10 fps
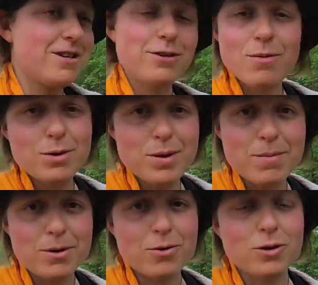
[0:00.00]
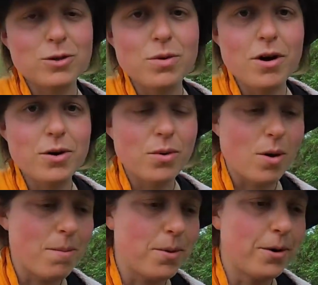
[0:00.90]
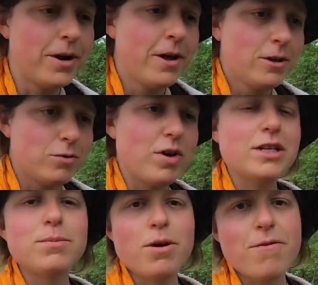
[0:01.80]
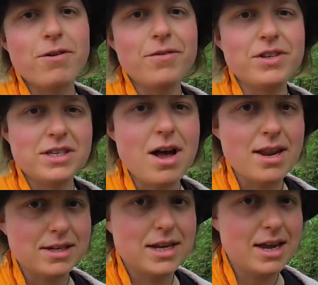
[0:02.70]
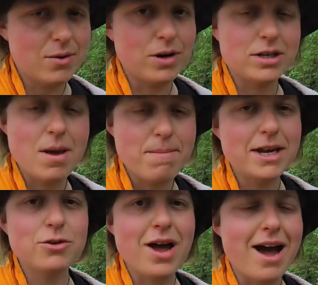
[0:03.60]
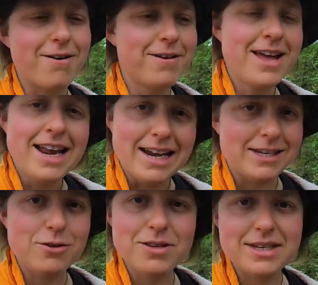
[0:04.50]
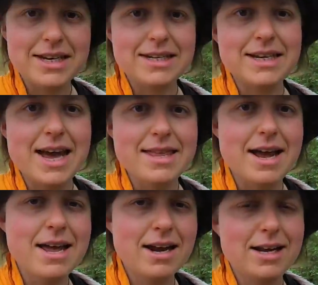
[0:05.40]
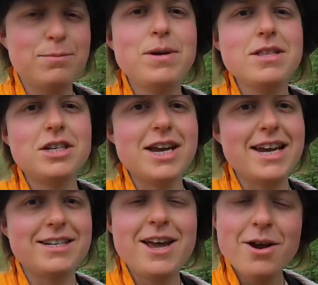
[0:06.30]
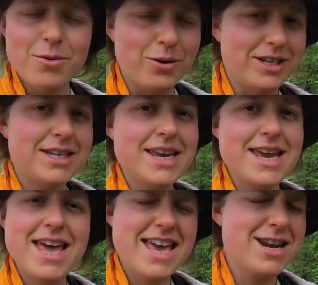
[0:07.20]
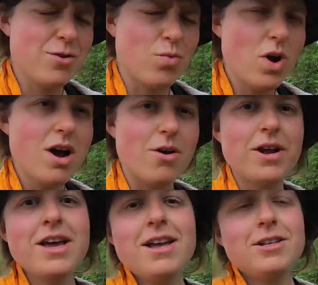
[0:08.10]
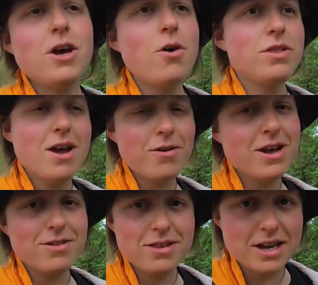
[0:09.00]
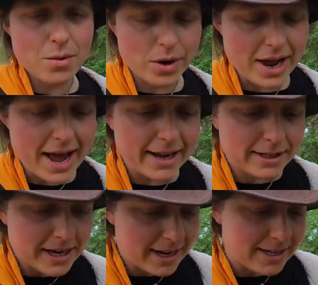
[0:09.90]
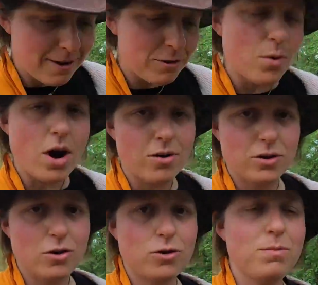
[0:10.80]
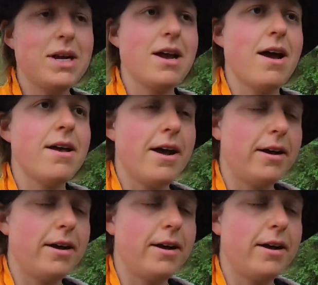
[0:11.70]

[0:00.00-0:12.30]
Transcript: there's so many people across the world who are on board to raise the profile of the silent illness, mental health. Let's do this thing together. Let's be the change we want to see in the world. So the only other thing I want to add is, if you are on social media,